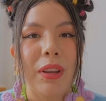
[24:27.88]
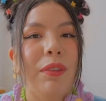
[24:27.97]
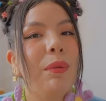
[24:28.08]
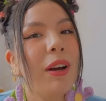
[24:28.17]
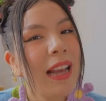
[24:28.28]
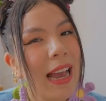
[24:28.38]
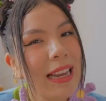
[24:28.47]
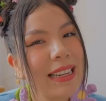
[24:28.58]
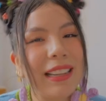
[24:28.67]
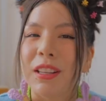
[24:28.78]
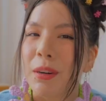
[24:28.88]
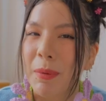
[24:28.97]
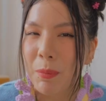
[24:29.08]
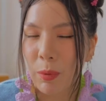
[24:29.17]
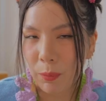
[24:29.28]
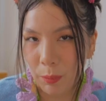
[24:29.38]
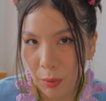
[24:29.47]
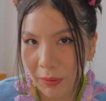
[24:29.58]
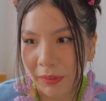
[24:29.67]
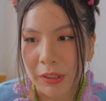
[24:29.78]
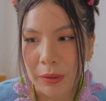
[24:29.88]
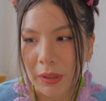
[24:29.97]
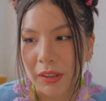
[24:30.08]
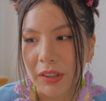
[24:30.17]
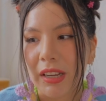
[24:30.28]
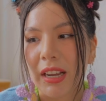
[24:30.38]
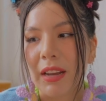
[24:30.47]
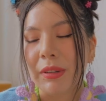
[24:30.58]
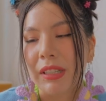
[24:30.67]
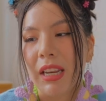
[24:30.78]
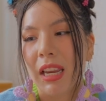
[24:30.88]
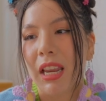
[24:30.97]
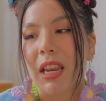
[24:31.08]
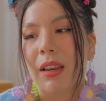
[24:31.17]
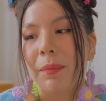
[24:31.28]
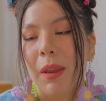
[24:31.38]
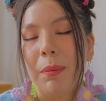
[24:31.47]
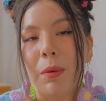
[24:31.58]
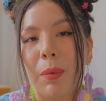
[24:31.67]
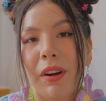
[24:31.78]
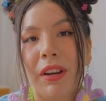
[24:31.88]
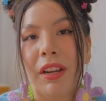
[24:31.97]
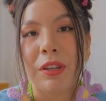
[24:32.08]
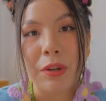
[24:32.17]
If you want to add in a little bit more warmth to the look, I was thinking maybe wearing a